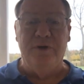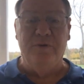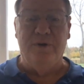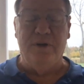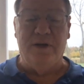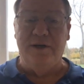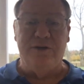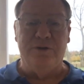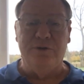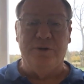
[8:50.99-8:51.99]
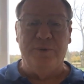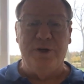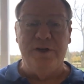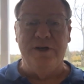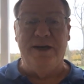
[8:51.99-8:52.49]
Well, I told her we
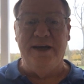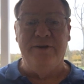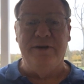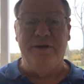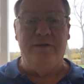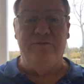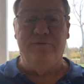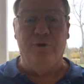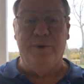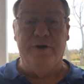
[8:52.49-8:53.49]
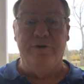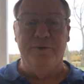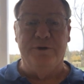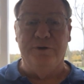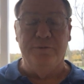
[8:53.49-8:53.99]
didn't have any
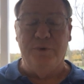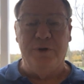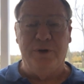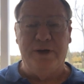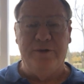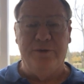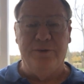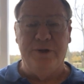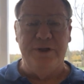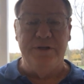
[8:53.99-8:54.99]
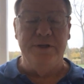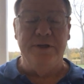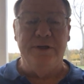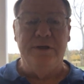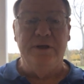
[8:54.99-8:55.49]
4-bedrooms home. We only had 3s.
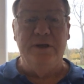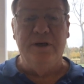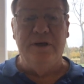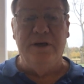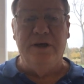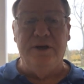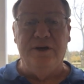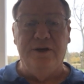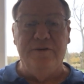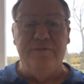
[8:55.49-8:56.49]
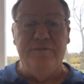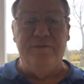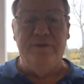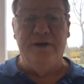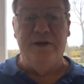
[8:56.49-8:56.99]
And
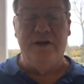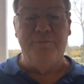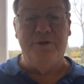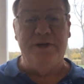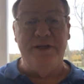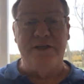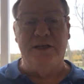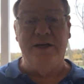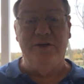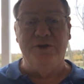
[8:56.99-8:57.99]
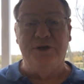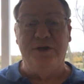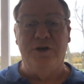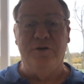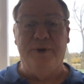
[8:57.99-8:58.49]
then a couple of days later, she
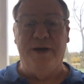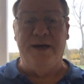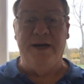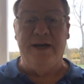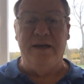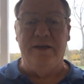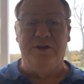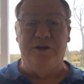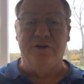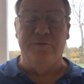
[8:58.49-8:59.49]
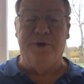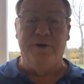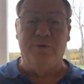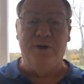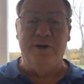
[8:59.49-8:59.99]
called back and talked to my
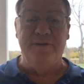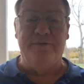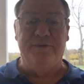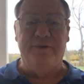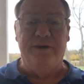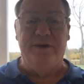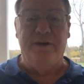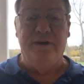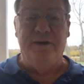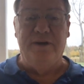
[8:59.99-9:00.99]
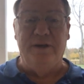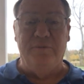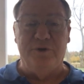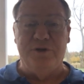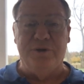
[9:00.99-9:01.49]
wife and
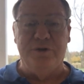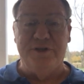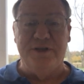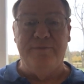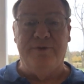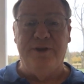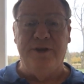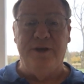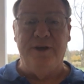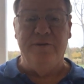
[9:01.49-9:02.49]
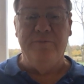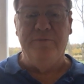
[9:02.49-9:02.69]
was told the same thing.